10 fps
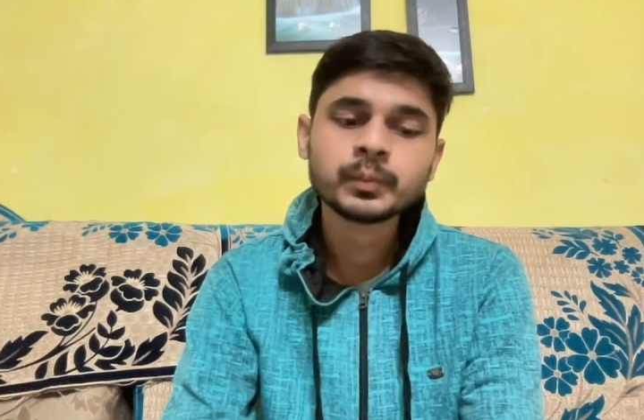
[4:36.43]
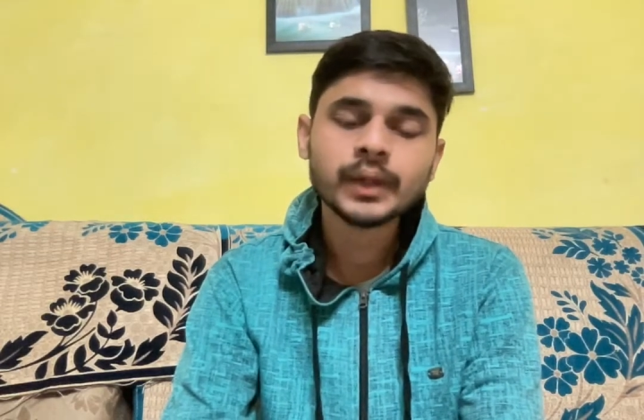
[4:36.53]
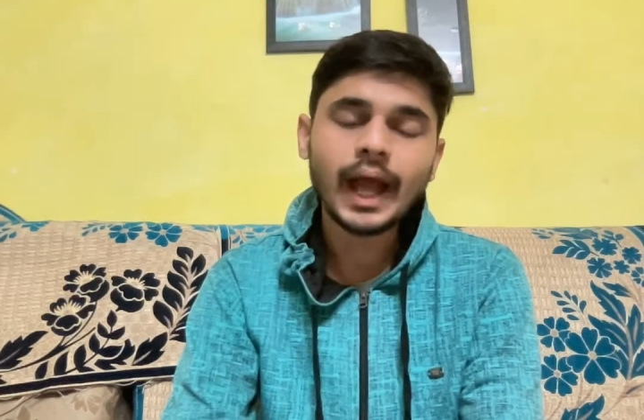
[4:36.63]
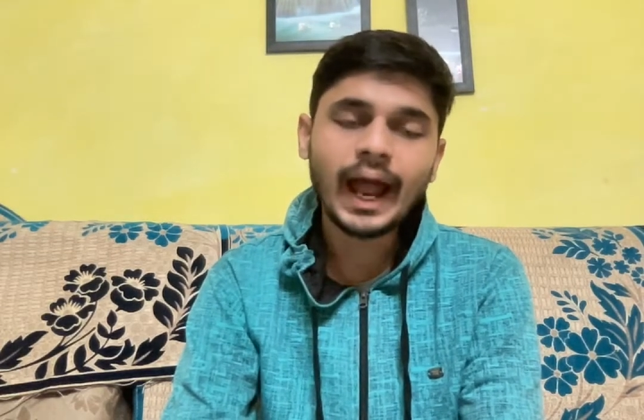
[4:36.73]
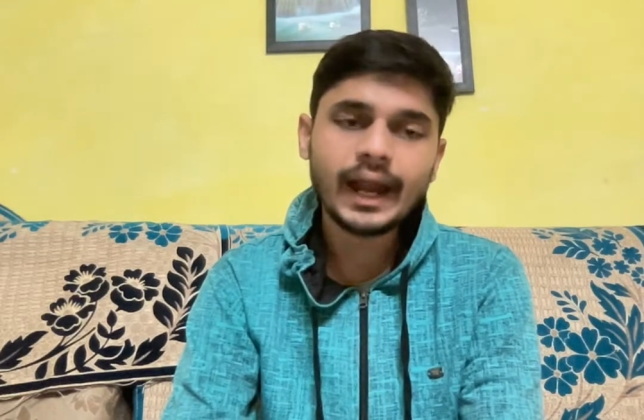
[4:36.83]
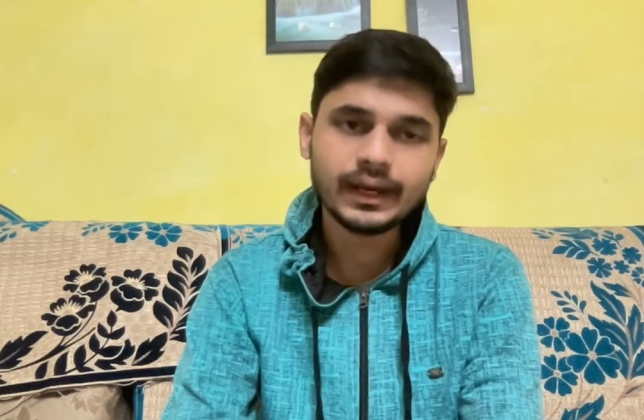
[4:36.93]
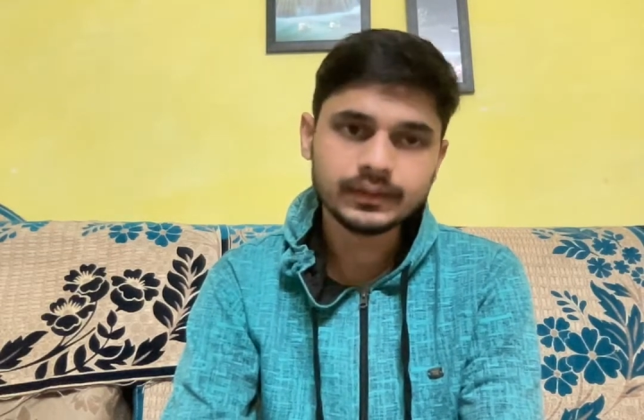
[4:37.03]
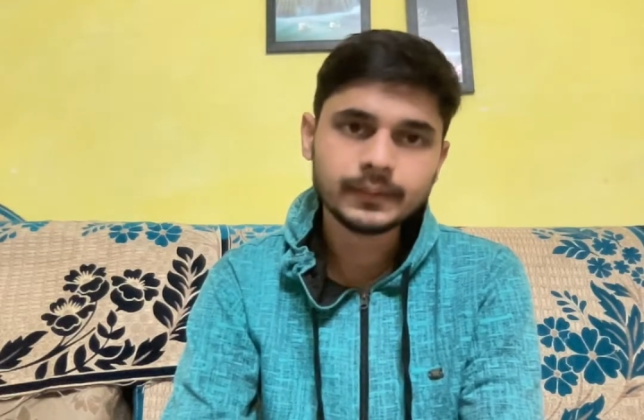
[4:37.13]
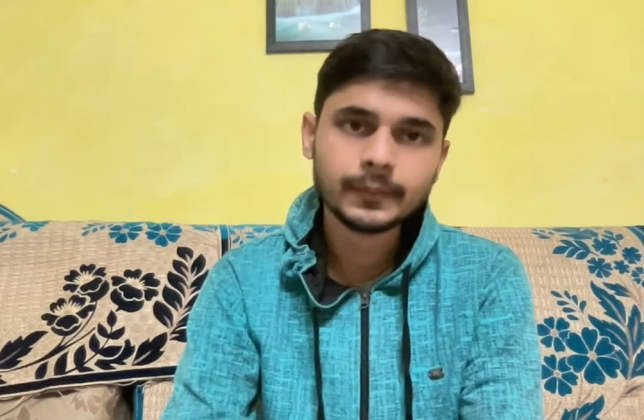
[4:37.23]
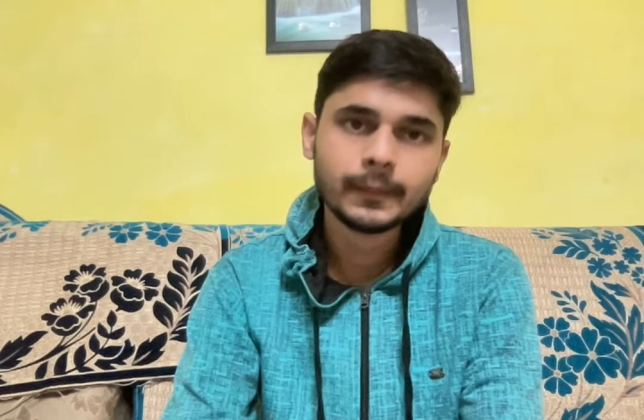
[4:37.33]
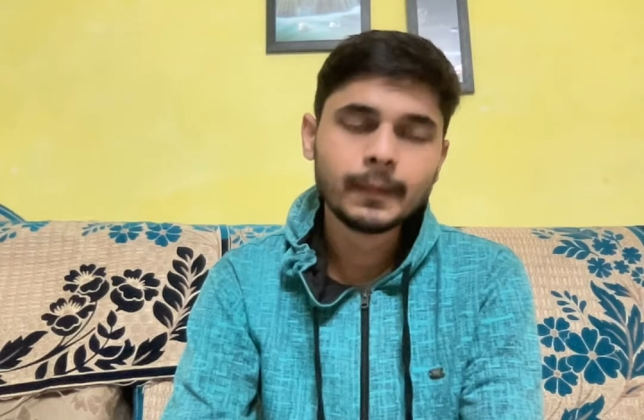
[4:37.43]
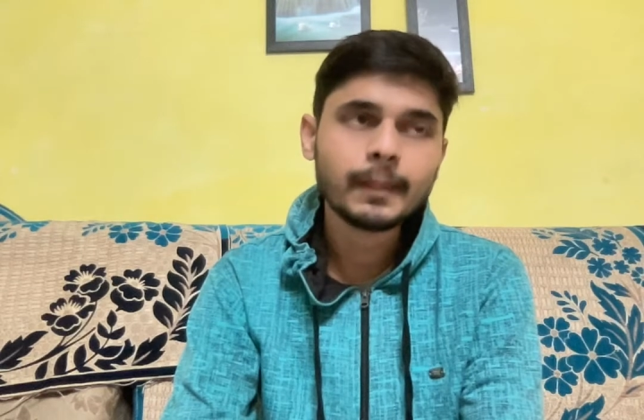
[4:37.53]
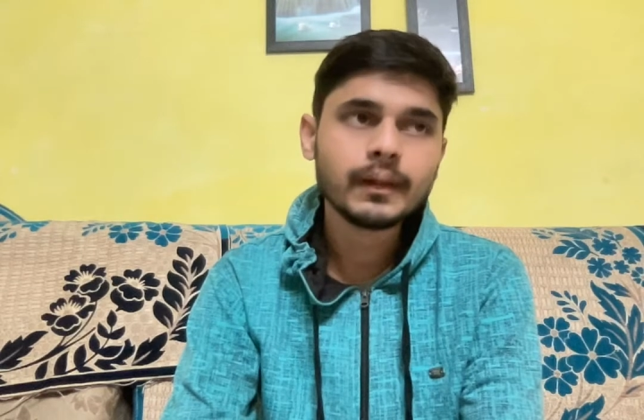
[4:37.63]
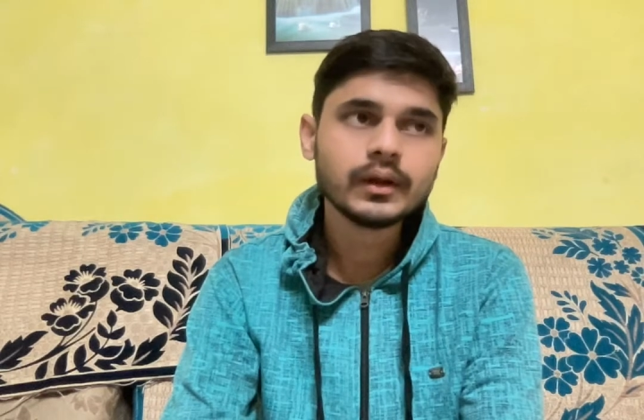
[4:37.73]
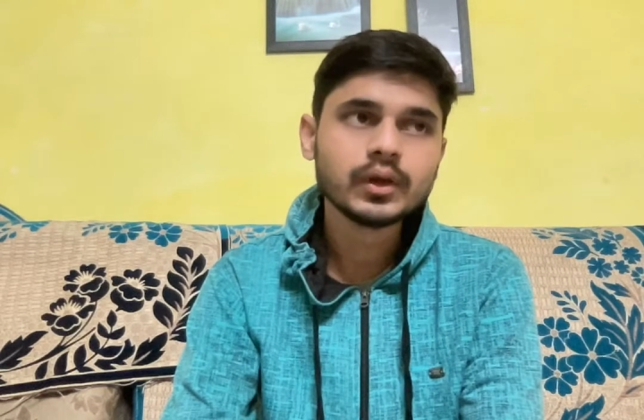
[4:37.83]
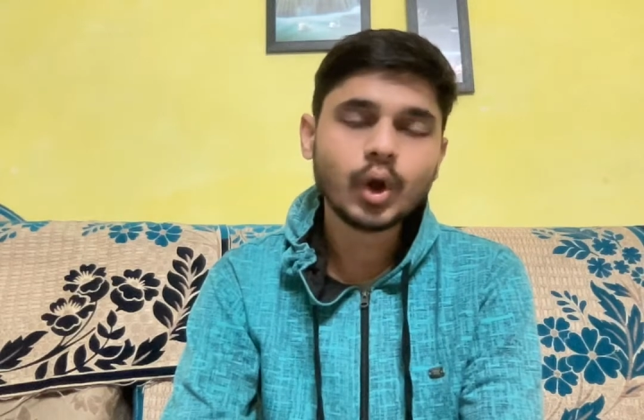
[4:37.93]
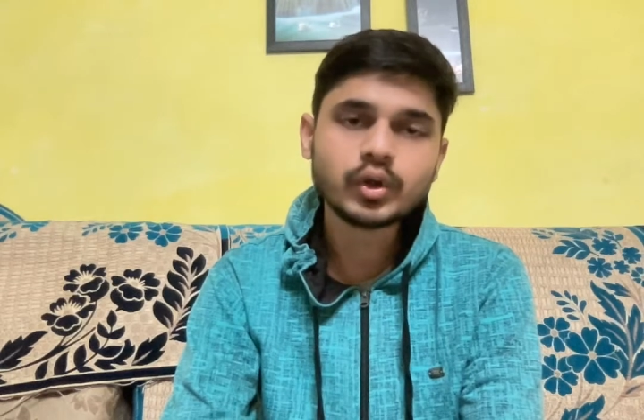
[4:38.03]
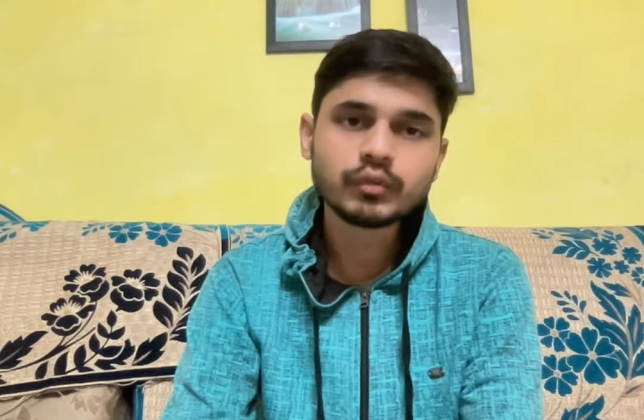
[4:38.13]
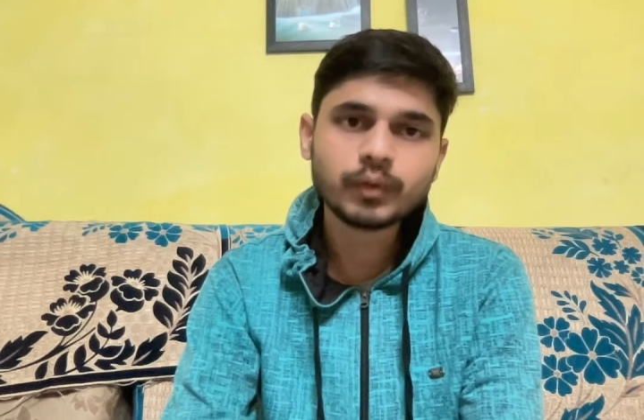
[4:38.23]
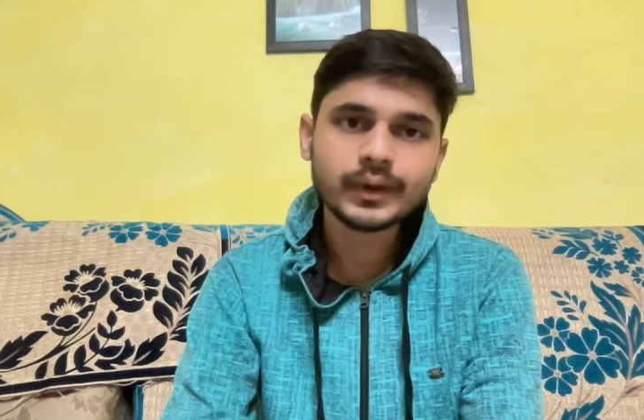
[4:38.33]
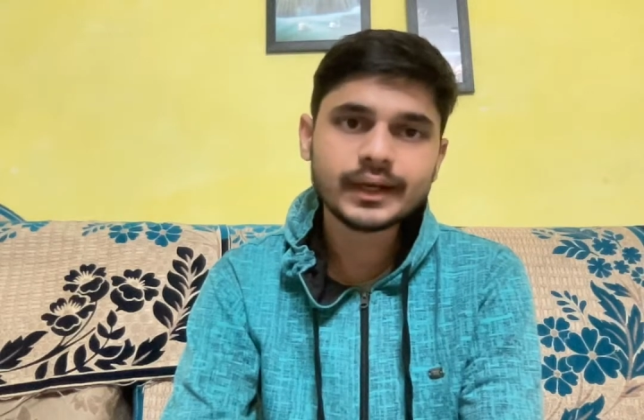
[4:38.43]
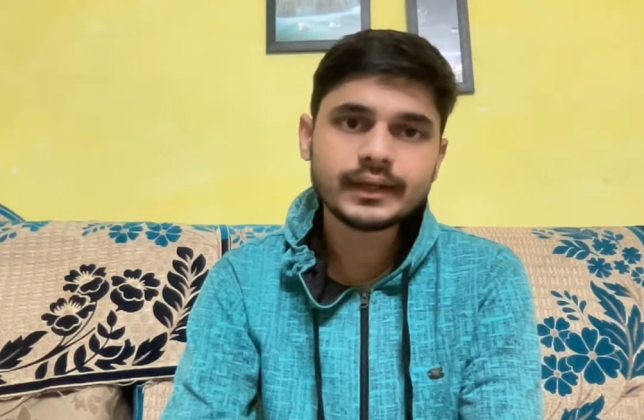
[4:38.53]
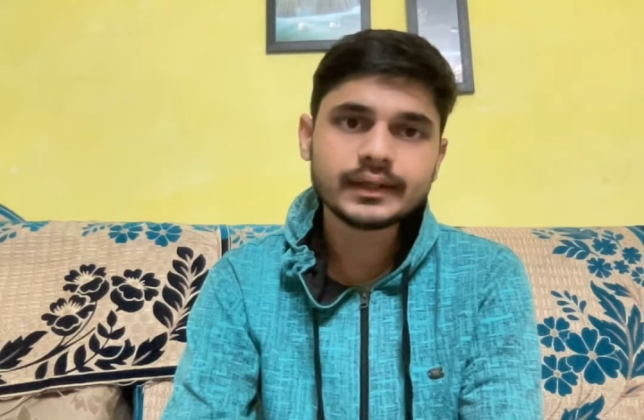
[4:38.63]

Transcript: And not to forget,